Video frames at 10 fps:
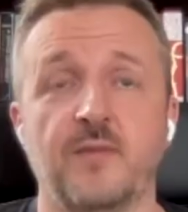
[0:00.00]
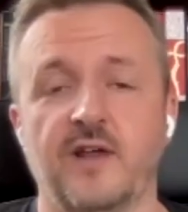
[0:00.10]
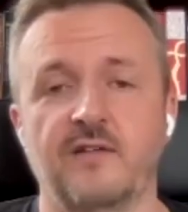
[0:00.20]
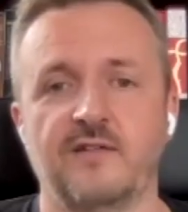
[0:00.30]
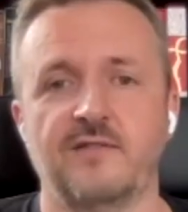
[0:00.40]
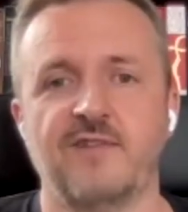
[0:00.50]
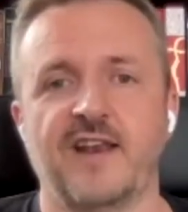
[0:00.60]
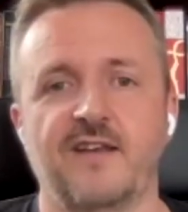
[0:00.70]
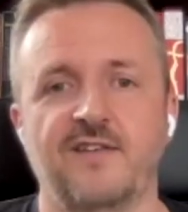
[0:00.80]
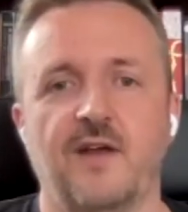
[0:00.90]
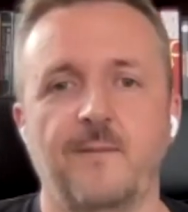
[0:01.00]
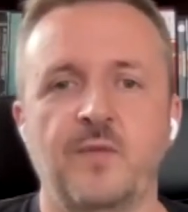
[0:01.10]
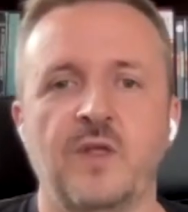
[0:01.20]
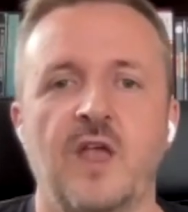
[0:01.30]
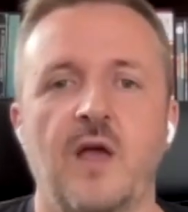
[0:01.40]
but I ran out of time.
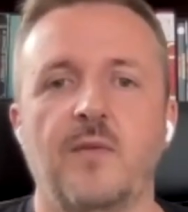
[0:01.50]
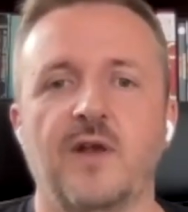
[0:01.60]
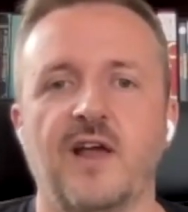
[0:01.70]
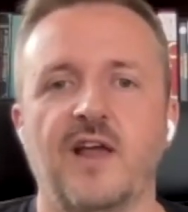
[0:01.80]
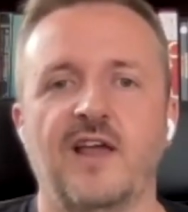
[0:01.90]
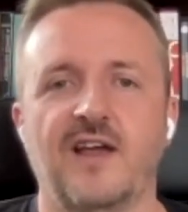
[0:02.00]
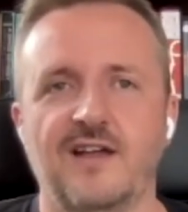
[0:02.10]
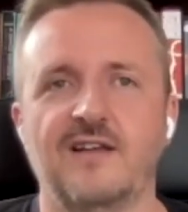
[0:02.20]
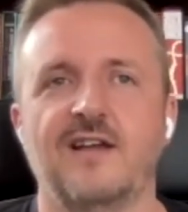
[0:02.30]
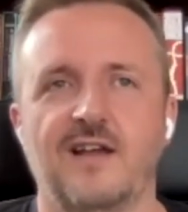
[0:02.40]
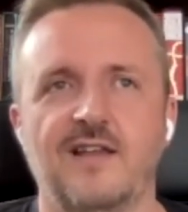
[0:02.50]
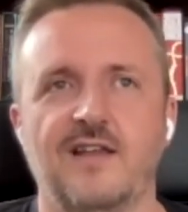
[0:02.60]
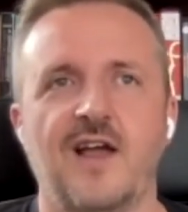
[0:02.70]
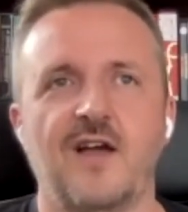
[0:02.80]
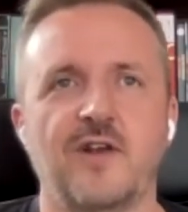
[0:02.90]
Yeah, but
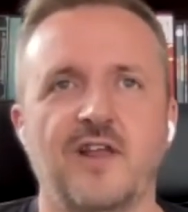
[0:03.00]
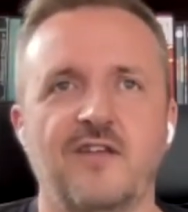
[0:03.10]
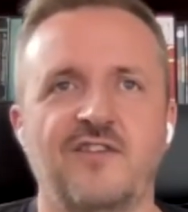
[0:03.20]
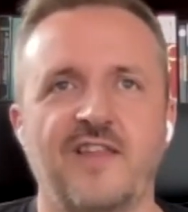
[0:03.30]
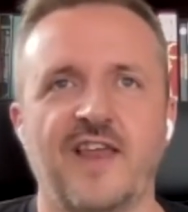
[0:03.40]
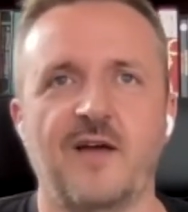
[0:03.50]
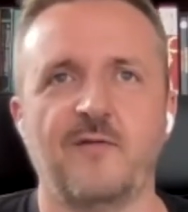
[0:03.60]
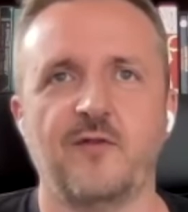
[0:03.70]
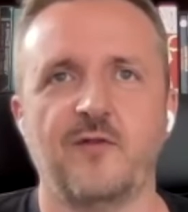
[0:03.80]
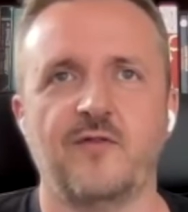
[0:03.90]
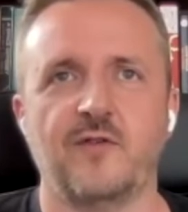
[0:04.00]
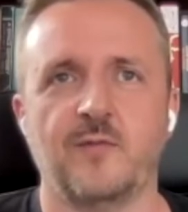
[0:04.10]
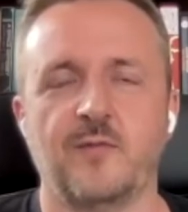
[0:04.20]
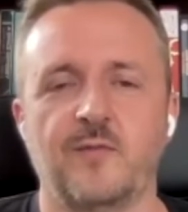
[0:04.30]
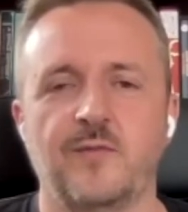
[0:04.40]
I want to go check that out
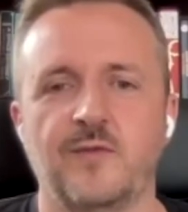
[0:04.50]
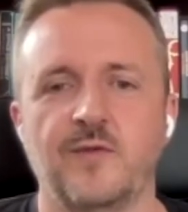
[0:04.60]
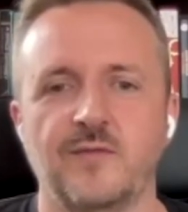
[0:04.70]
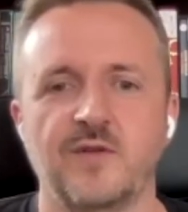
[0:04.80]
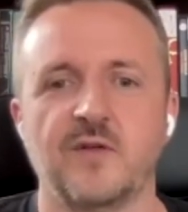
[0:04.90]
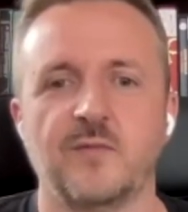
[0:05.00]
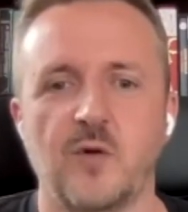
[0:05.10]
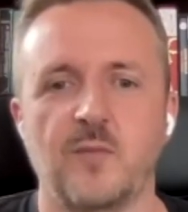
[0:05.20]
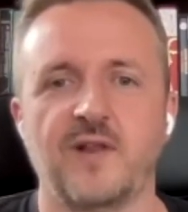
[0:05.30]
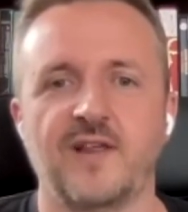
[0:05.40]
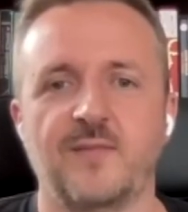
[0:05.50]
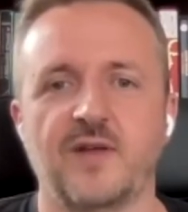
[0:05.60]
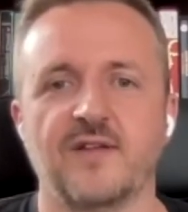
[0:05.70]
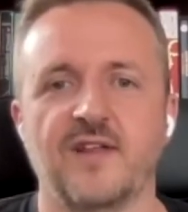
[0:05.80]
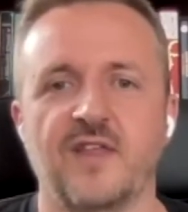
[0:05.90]
for properly,
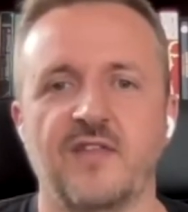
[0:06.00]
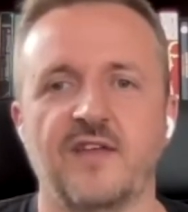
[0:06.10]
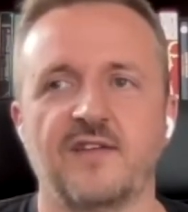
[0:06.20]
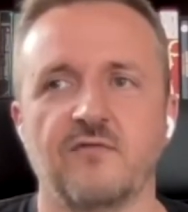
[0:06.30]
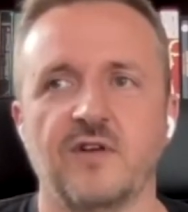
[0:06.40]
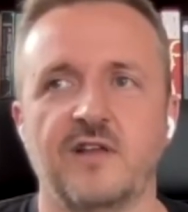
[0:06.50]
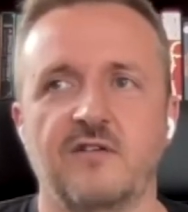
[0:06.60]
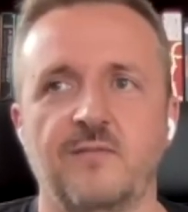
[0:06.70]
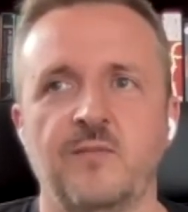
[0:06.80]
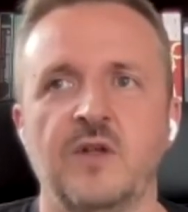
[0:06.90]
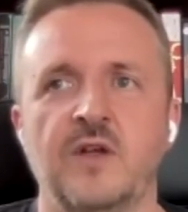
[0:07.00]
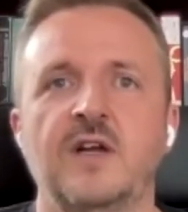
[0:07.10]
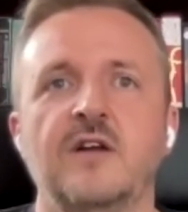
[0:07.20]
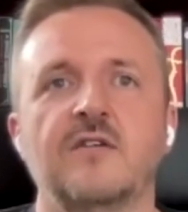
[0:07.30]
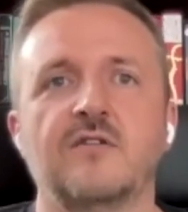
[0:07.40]
because I think that's a really
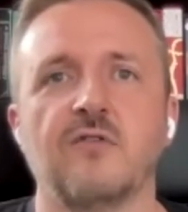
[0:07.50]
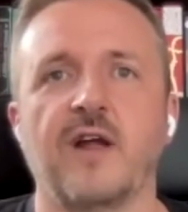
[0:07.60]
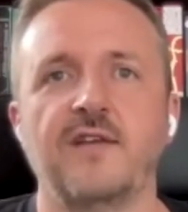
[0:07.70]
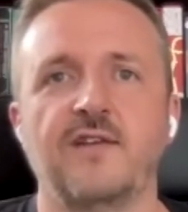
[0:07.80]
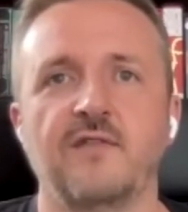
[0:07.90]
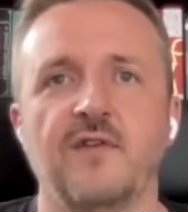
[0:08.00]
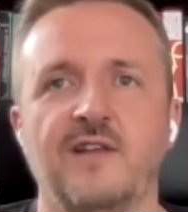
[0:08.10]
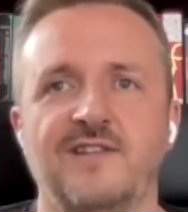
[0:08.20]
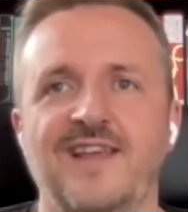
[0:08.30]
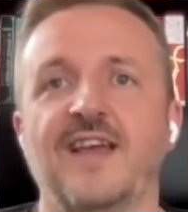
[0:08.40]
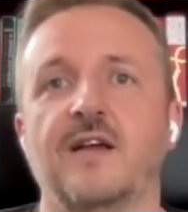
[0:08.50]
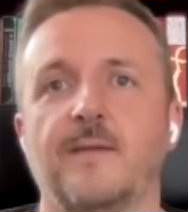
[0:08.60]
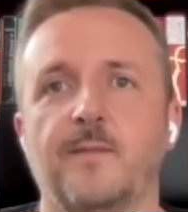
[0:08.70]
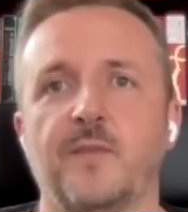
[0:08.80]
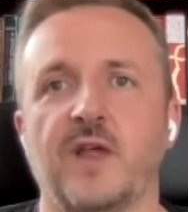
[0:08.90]
great sort of idea,
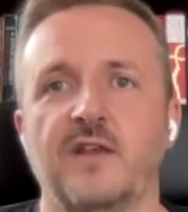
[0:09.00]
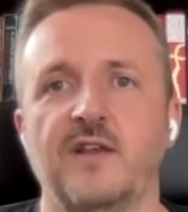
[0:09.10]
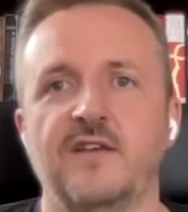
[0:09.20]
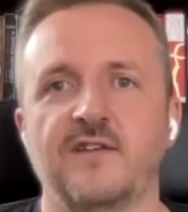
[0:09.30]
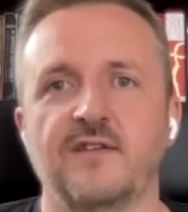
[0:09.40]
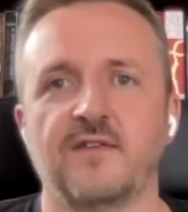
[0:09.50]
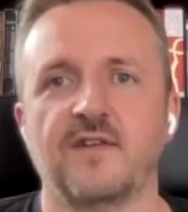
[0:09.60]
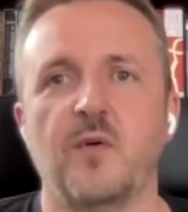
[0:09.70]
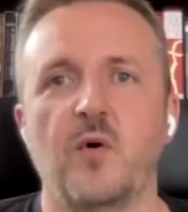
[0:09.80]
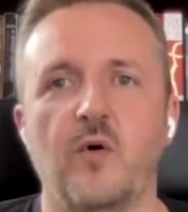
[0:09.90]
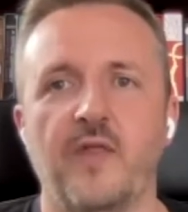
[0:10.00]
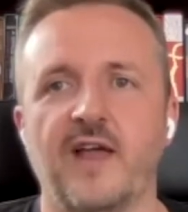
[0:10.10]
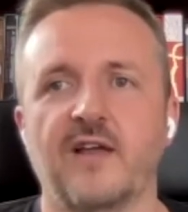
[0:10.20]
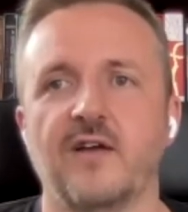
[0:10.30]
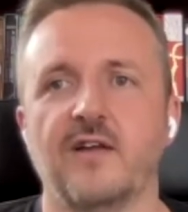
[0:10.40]
and you need to sort of support
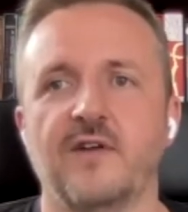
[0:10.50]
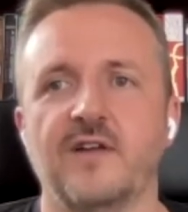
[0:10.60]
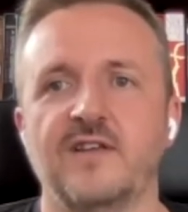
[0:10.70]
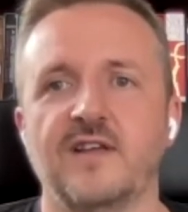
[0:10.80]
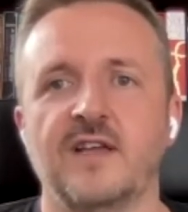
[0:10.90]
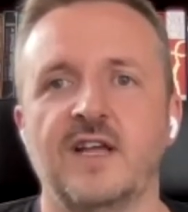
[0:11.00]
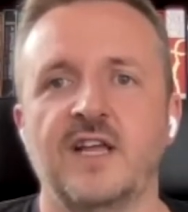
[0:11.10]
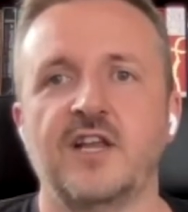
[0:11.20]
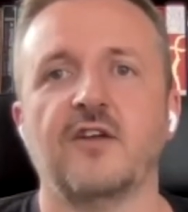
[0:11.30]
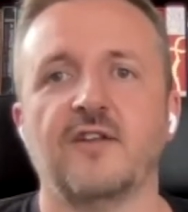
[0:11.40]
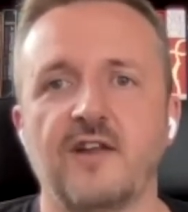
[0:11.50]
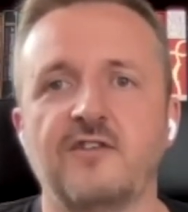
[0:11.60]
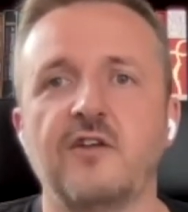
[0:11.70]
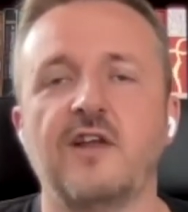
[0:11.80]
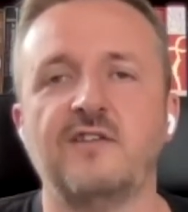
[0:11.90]
that kind of idea. Because I
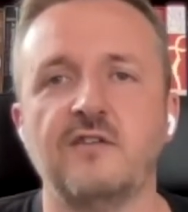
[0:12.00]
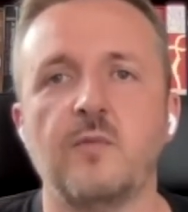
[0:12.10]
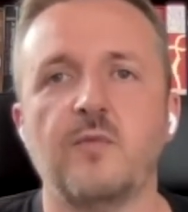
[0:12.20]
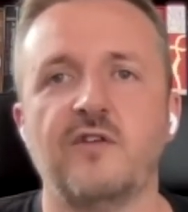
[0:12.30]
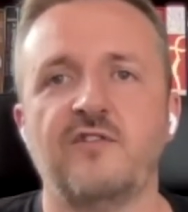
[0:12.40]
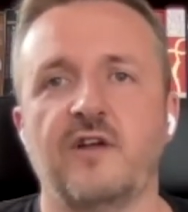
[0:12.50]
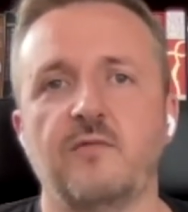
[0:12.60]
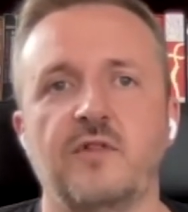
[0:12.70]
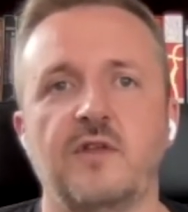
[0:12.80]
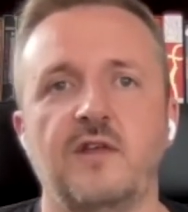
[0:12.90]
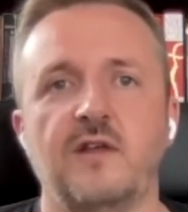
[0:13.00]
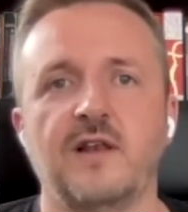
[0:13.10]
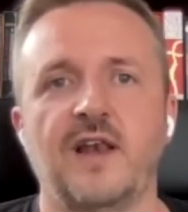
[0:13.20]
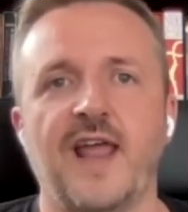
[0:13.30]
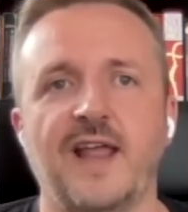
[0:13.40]
do appreciate the
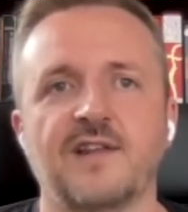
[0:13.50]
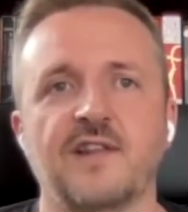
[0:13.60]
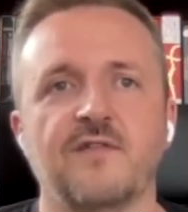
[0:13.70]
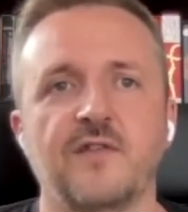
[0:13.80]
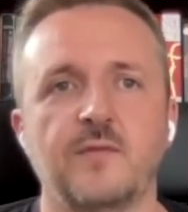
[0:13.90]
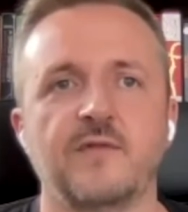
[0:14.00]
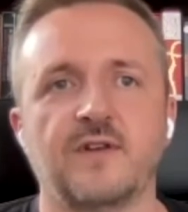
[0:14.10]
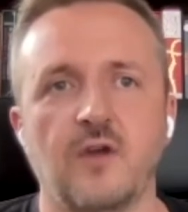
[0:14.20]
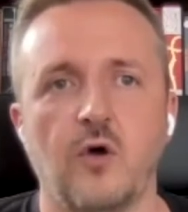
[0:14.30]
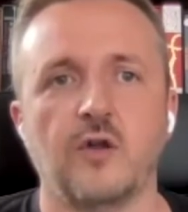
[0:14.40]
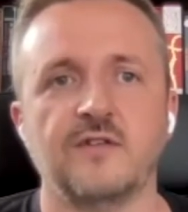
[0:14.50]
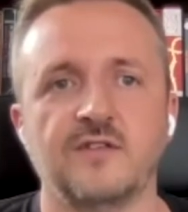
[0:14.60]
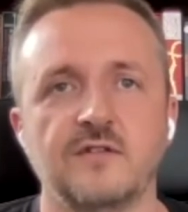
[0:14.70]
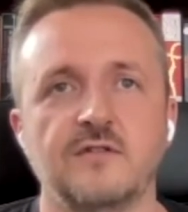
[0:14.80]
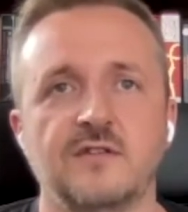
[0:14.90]
lengths that the film has gone
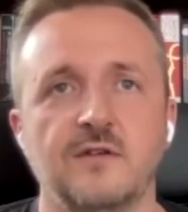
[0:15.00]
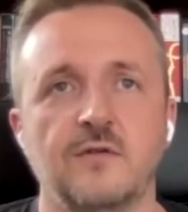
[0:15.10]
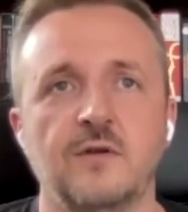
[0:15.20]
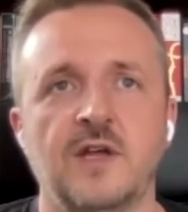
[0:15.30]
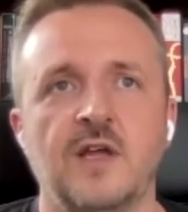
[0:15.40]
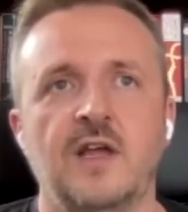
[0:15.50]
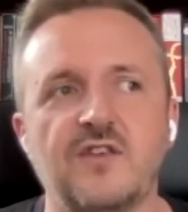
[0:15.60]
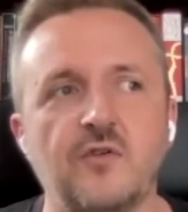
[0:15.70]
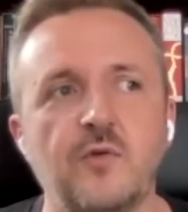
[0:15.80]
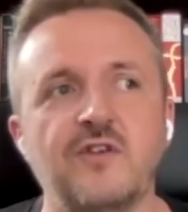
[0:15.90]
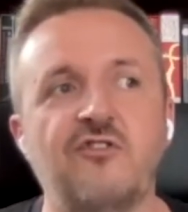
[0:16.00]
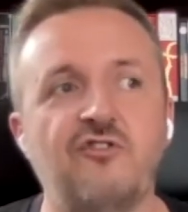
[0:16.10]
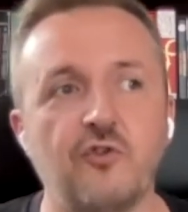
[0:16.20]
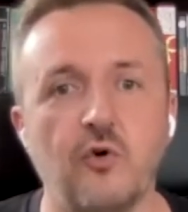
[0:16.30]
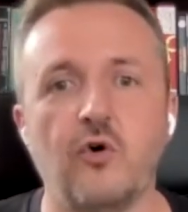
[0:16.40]
to
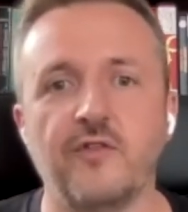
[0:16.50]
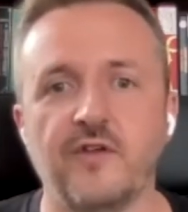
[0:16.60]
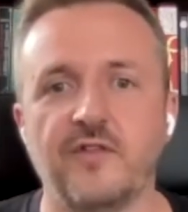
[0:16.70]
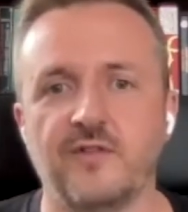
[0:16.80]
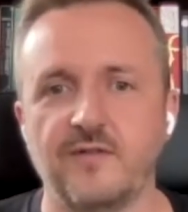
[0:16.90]
ensure that